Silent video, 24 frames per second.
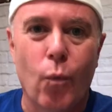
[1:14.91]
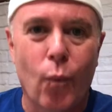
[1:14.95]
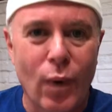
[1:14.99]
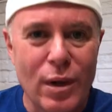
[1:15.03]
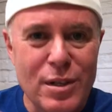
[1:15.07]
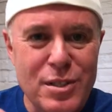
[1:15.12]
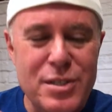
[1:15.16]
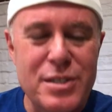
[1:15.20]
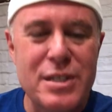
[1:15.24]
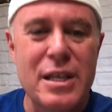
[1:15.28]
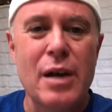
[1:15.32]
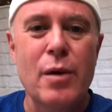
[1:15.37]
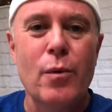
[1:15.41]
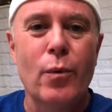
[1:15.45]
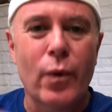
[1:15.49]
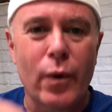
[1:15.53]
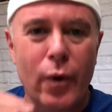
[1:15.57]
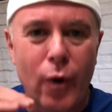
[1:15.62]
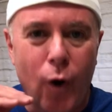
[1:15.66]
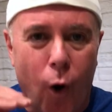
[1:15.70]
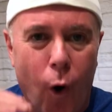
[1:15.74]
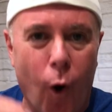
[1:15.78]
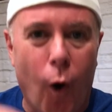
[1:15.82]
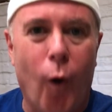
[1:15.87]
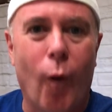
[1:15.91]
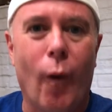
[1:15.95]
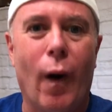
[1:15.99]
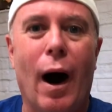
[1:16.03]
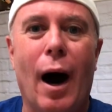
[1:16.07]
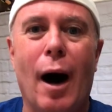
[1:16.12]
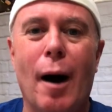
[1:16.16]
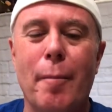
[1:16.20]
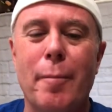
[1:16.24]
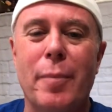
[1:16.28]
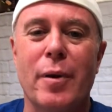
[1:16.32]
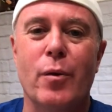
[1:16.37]
once they were all
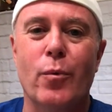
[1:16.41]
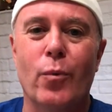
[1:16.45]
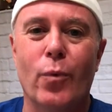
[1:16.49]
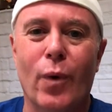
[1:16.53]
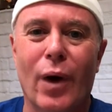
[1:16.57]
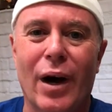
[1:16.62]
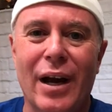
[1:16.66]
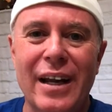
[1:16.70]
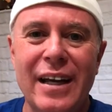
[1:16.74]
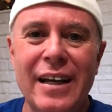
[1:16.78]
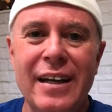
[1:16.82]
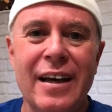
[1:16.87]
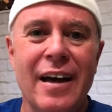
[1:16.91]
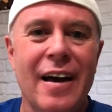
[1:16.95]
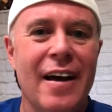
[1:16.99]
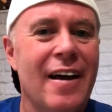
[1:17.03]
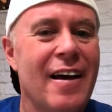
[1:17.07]
up and running,